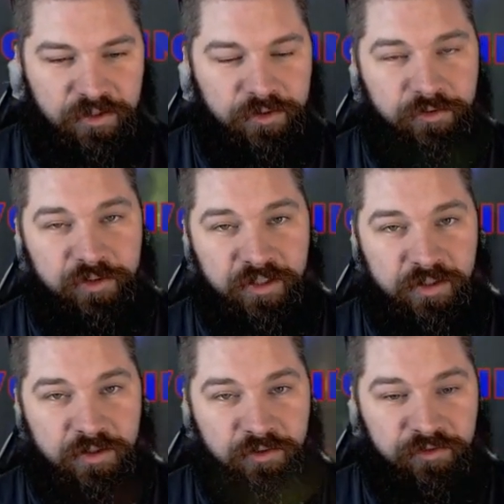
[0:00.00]
you
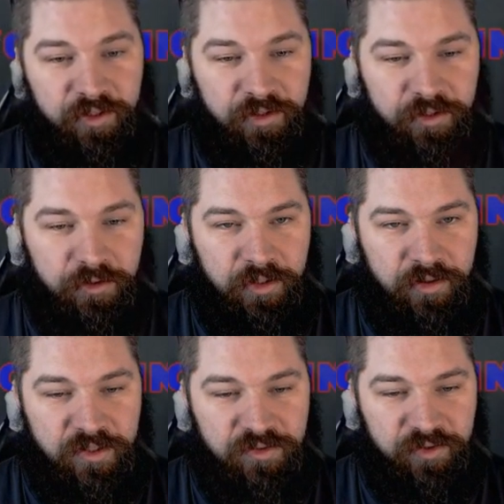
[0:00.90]
created your filter in
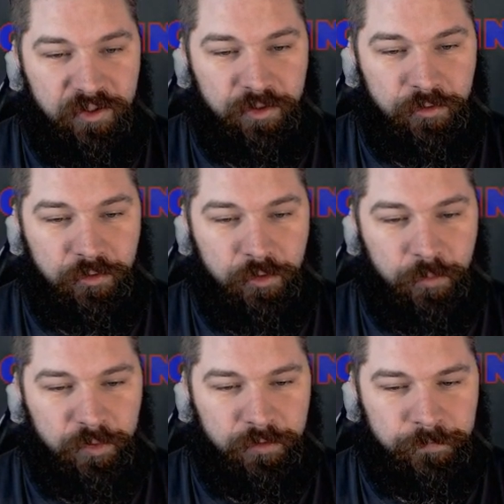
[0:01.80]
this filter
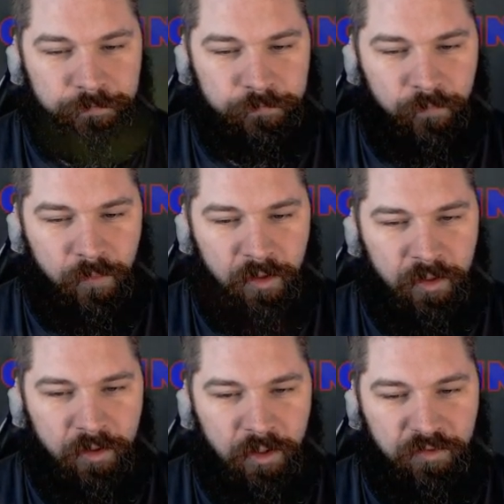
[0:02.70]
group.
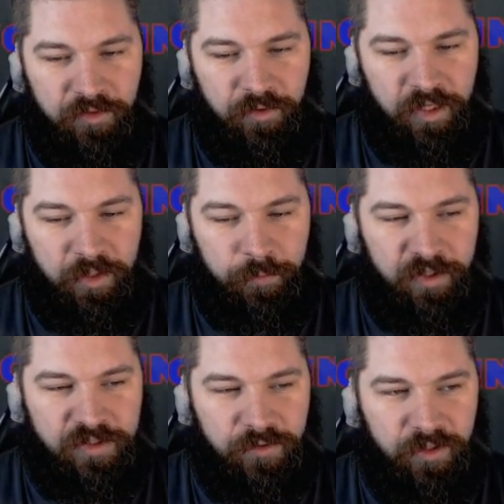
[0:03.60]
After that,
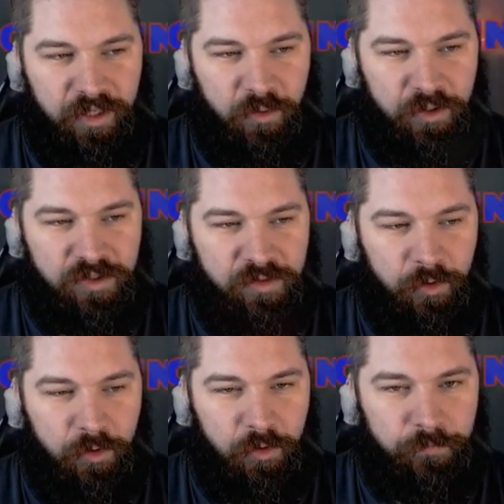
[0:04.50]
press OK once
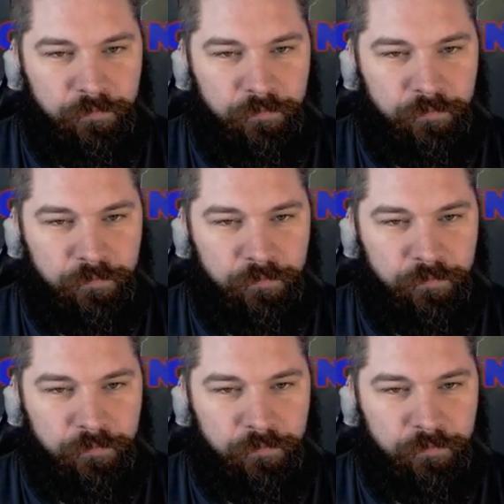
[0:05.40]
more,